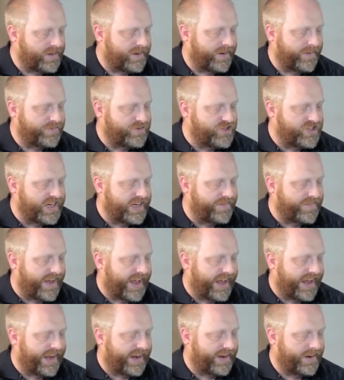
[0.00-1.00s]
of g of
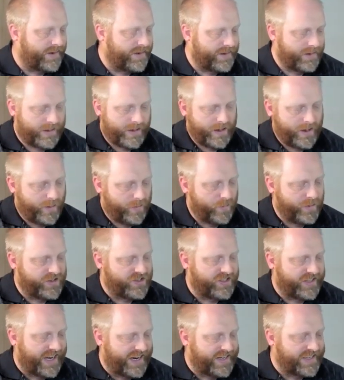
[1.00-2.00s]
a,
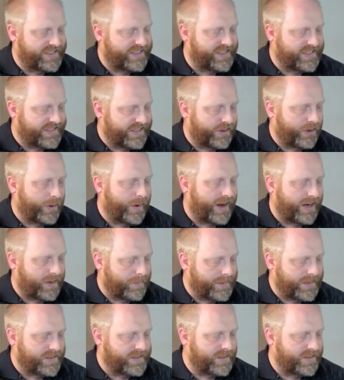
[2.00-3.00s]
which again is the zero
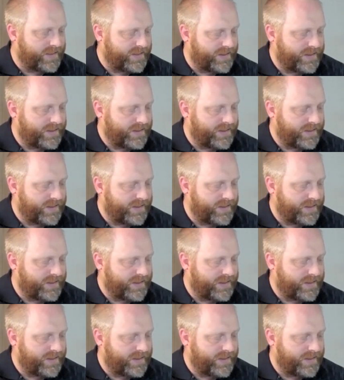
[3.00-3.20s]
element.